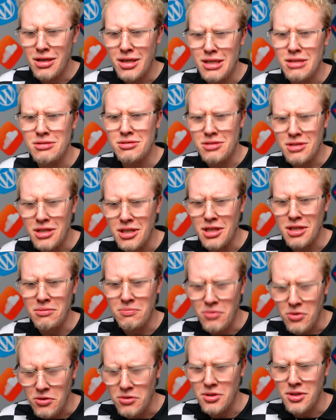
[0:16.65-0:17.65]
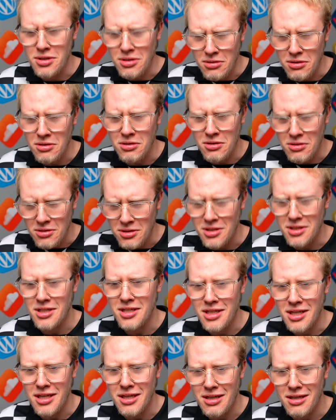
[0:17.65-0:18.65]
He's getting political
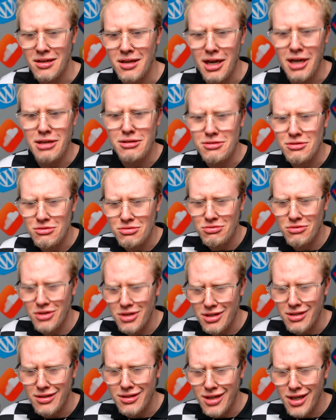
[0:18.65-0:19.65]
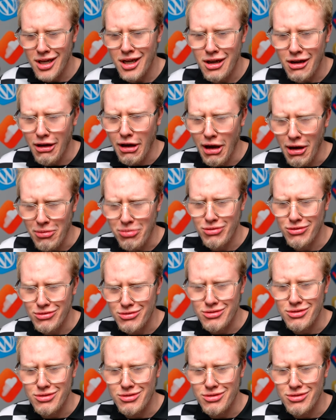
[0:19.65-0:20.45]
again. I just wanted Apple